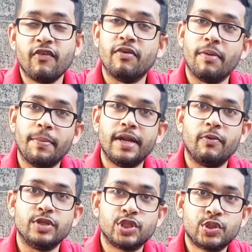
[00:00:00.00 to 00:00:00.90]
Remember that
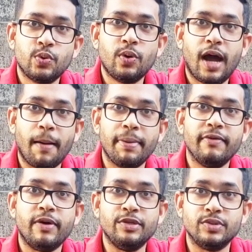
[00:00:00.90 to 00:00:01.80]
we're so happy
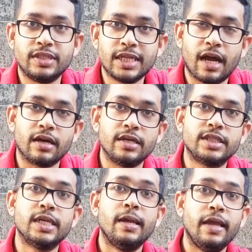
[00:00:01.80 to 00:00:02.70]
when you tag
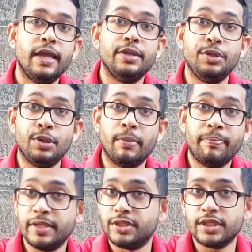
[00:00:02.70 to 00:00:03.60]
us in your
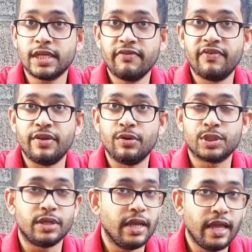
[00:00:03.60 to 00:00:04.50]
pictures and videos
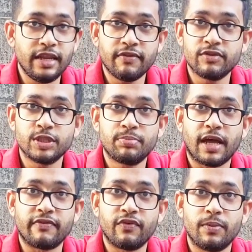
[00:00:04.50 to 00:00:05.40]
on any of those
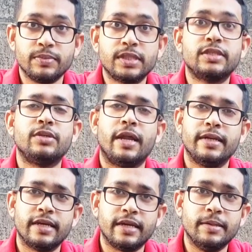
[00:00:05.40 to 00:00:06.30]
platforms, so that
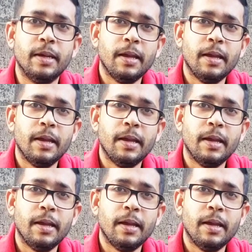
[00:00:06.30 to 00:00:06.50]
it can